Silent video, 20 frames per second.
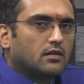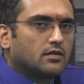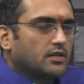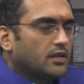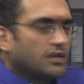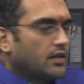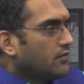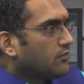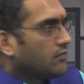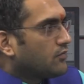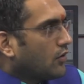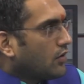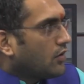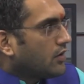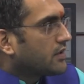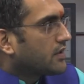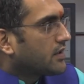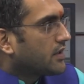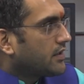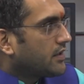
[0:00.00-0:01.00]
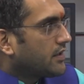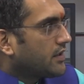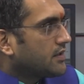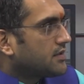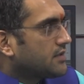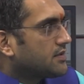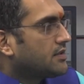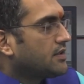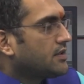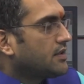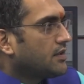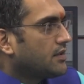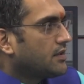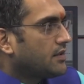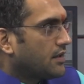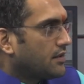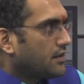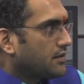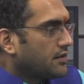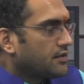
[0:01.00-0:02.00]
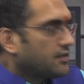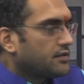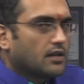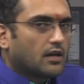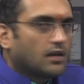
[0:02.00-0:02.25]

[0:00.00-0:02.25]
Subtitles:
Sir, in what context the cases